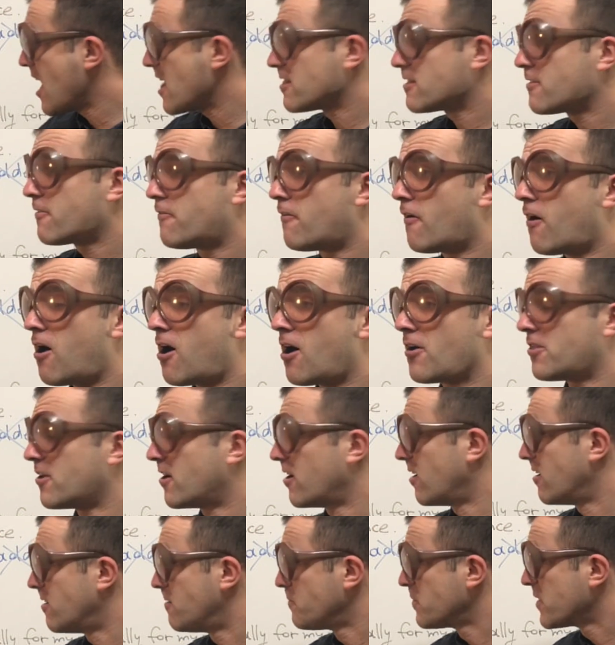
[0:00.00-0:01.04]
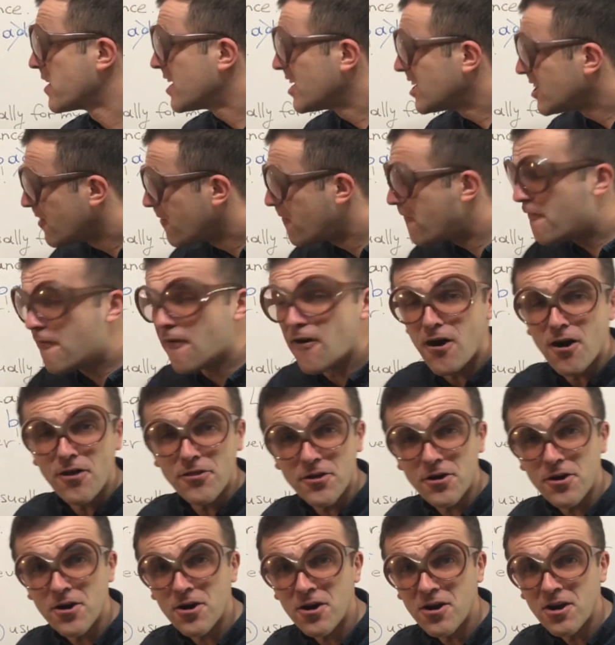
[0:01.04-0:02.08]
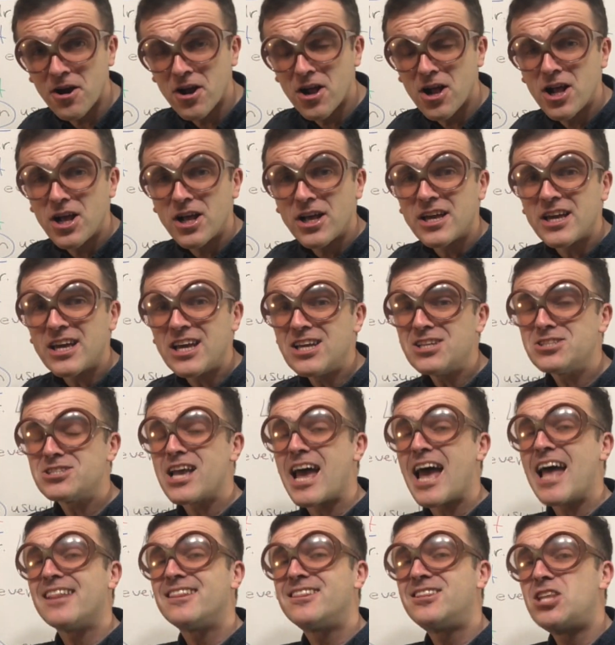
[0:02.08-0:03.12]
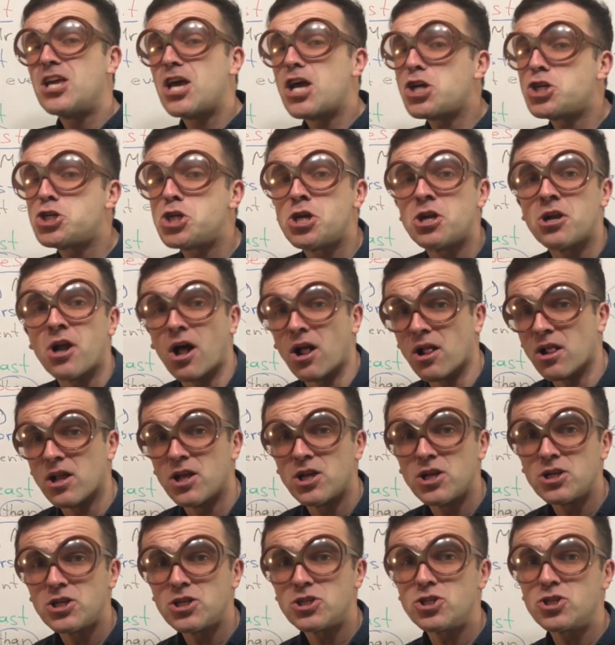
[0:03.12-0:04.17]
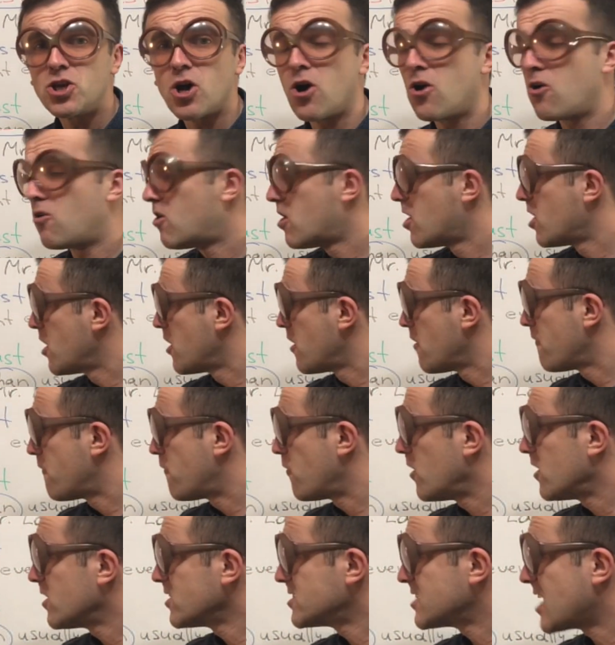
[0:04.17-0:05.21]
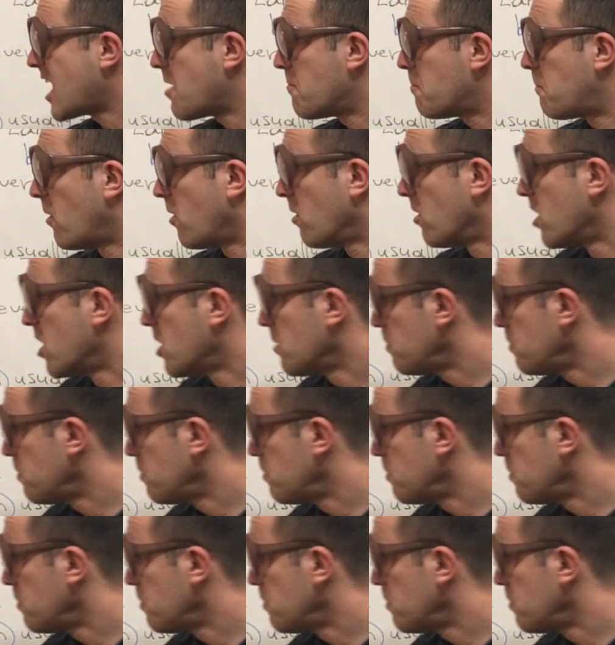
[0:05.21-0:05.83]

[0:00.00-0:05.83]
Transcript: and father. Further is additional. So, for example,